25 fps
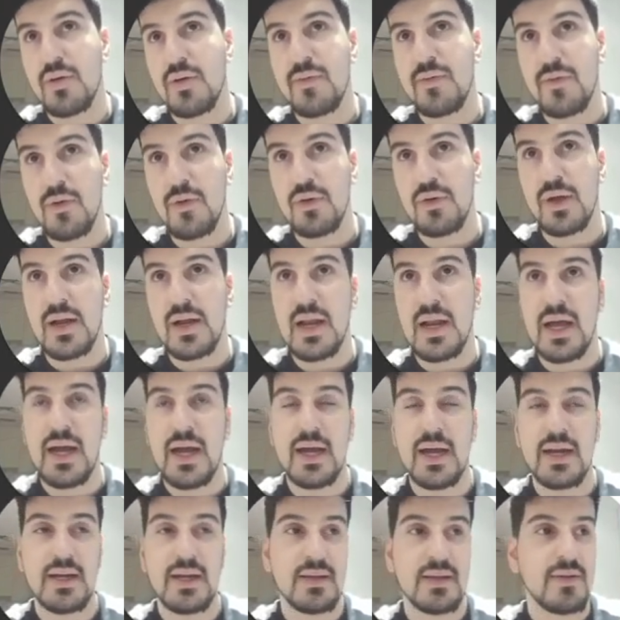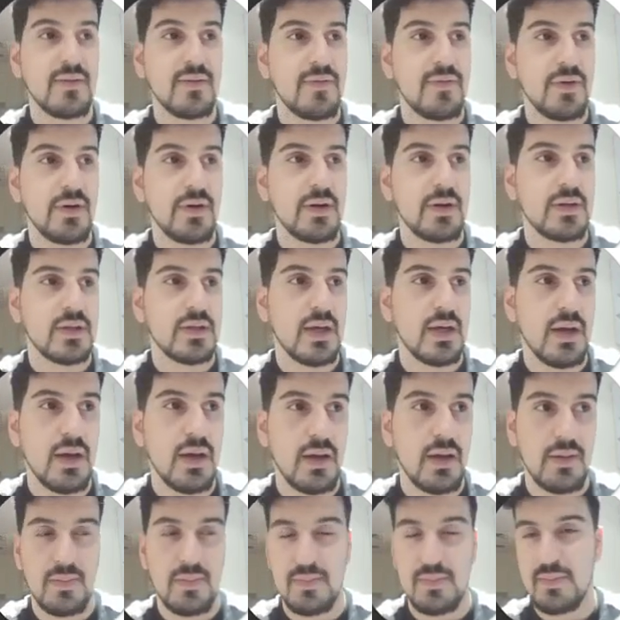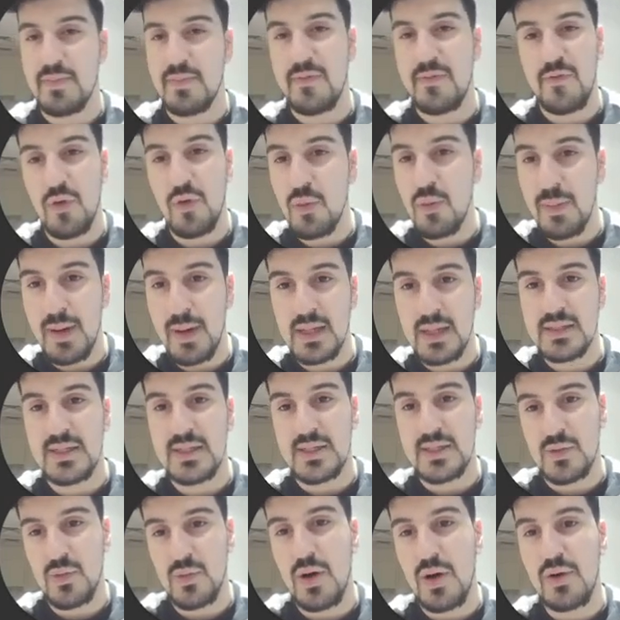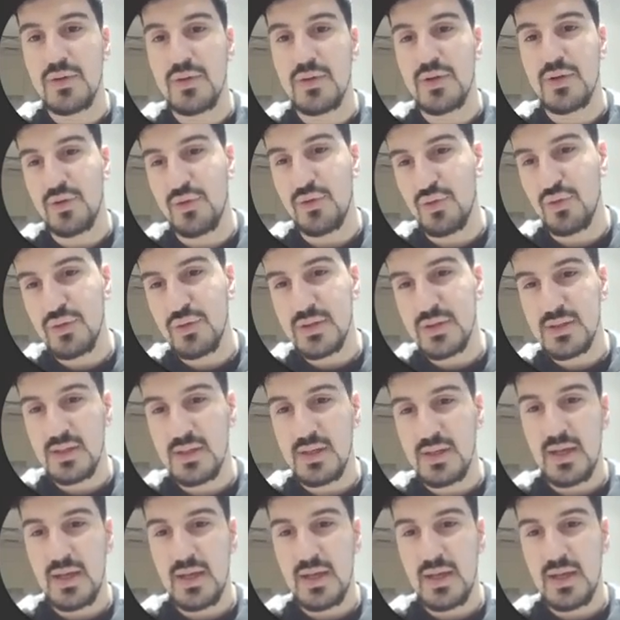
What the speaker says: for the client in different formats as well to use,